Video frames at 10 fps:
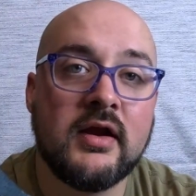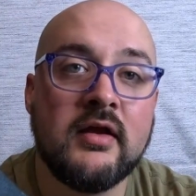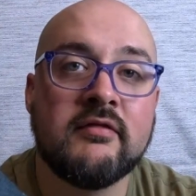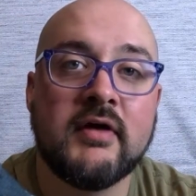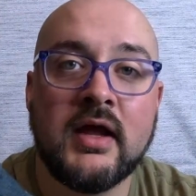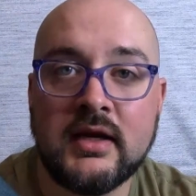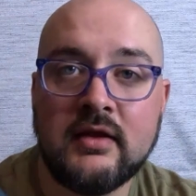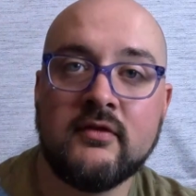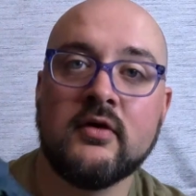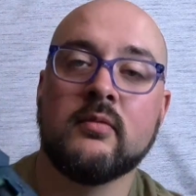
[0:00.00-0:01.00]
if I
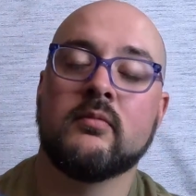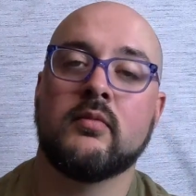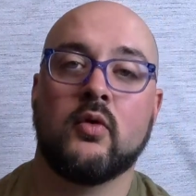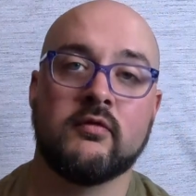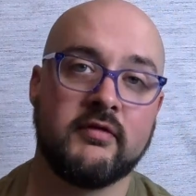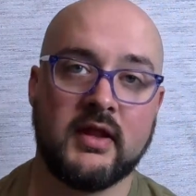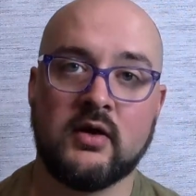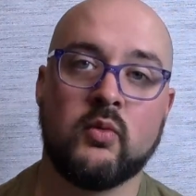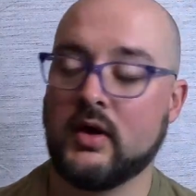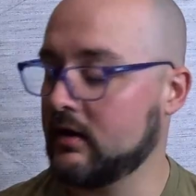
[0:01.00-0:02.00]
need them or feel
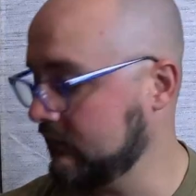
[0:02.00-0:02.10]
like wearing